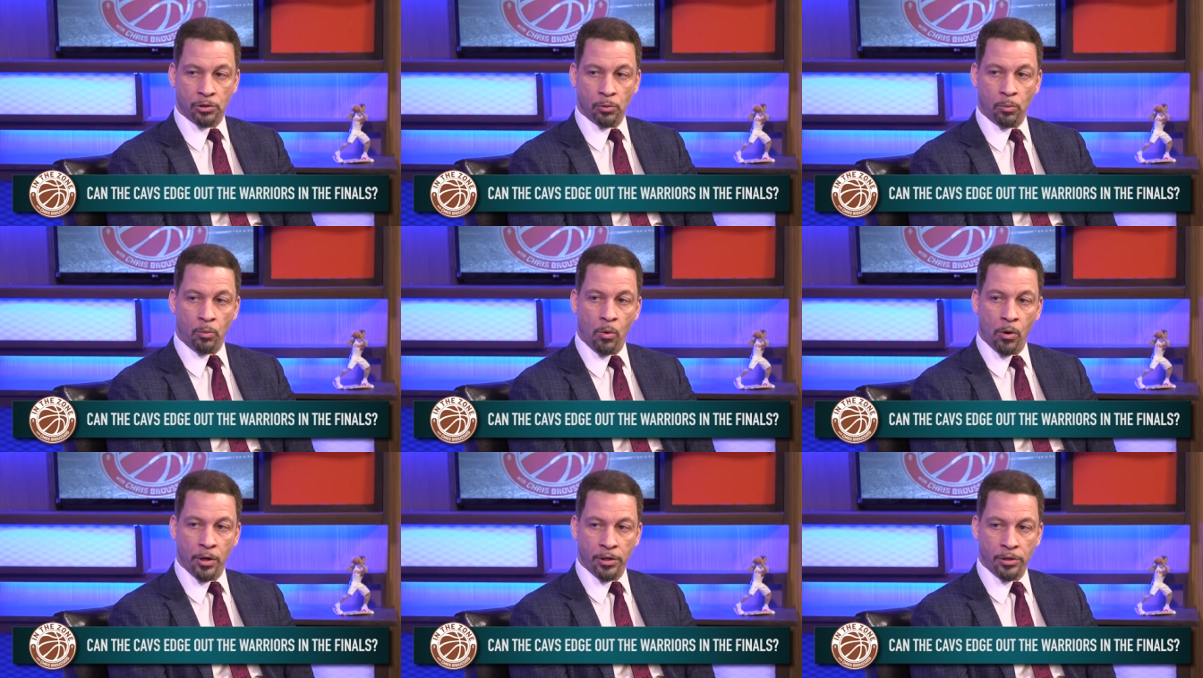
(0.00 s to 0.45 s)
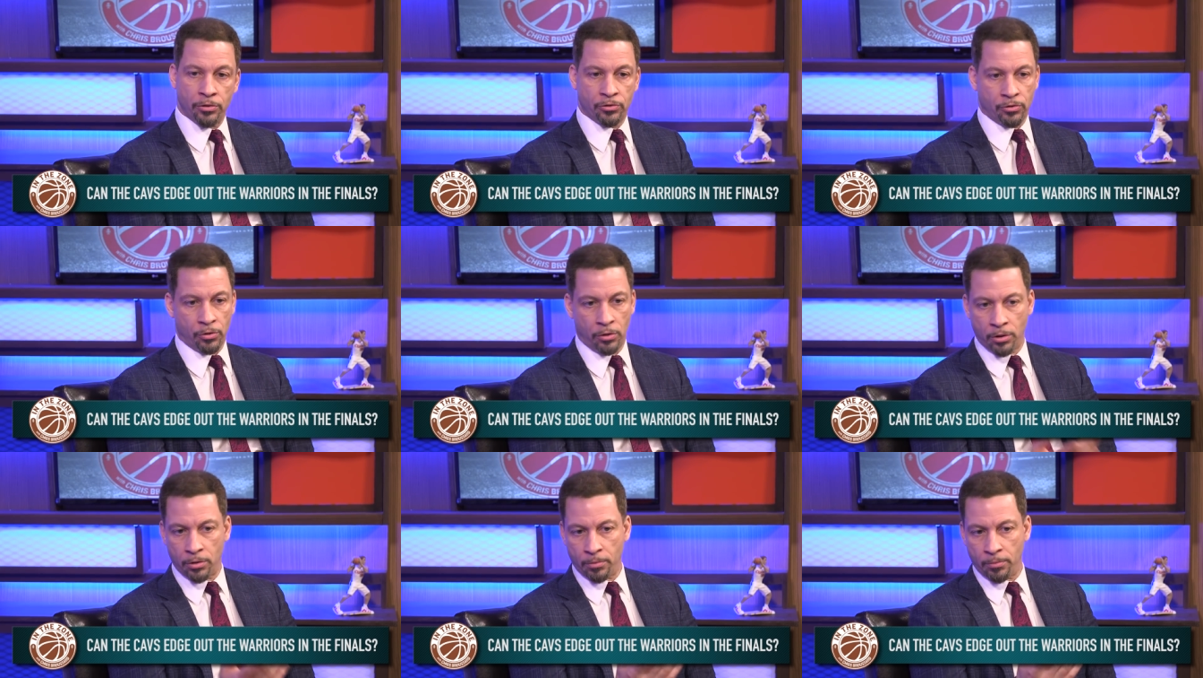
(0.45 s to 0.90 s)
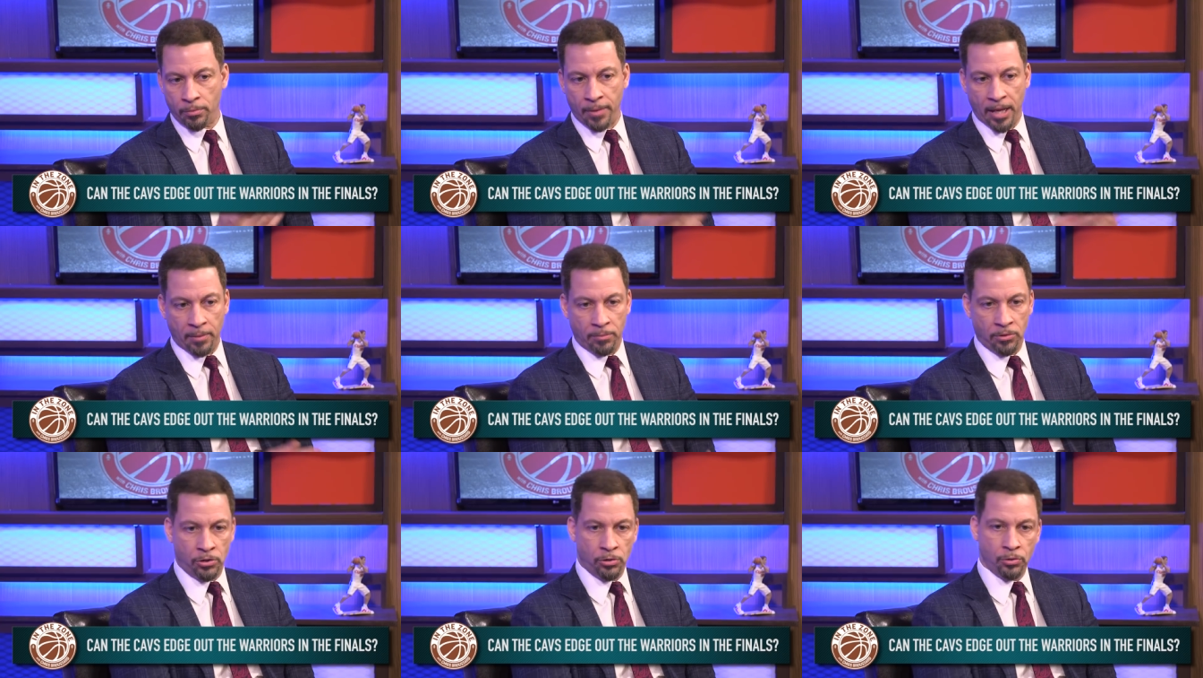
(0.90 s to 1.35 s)
the Warriors or
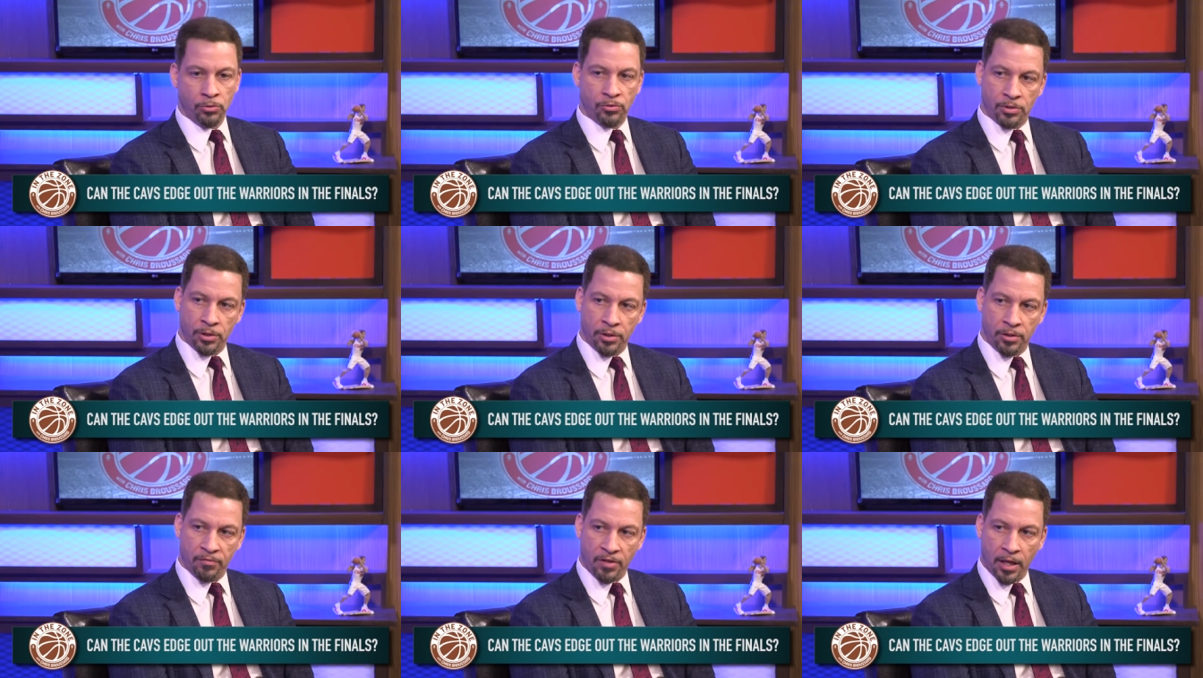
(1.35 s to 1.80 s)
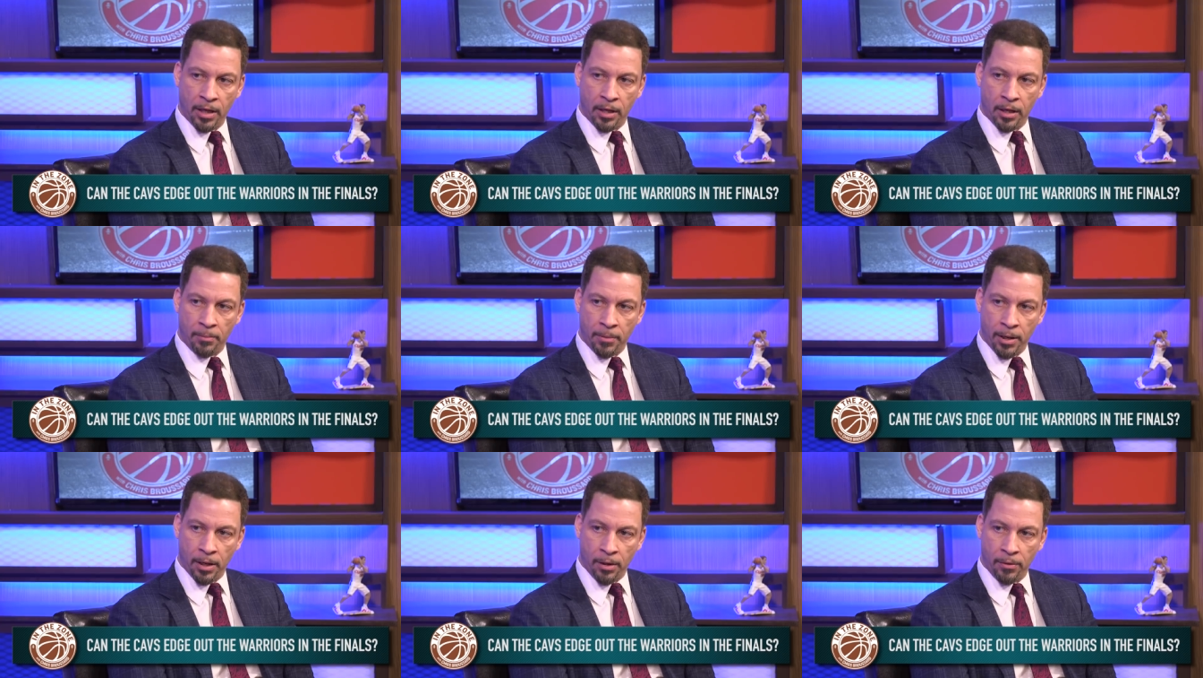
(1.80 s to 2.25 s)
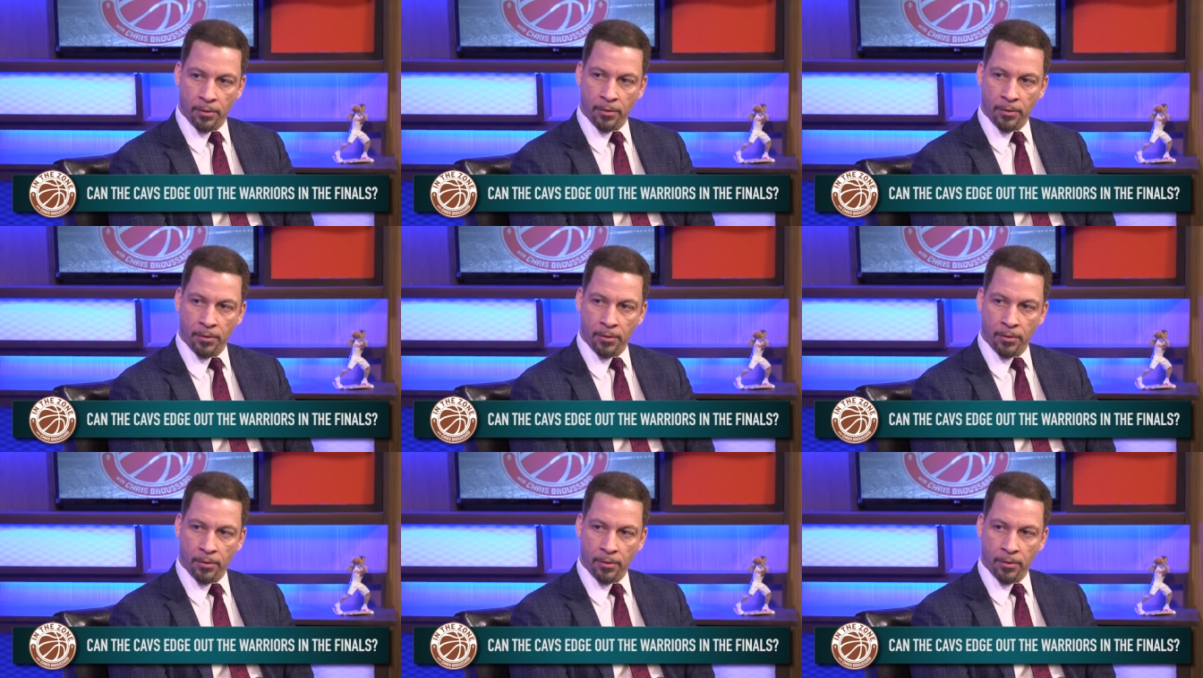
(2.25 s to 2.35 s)
maybe Houston if they come out?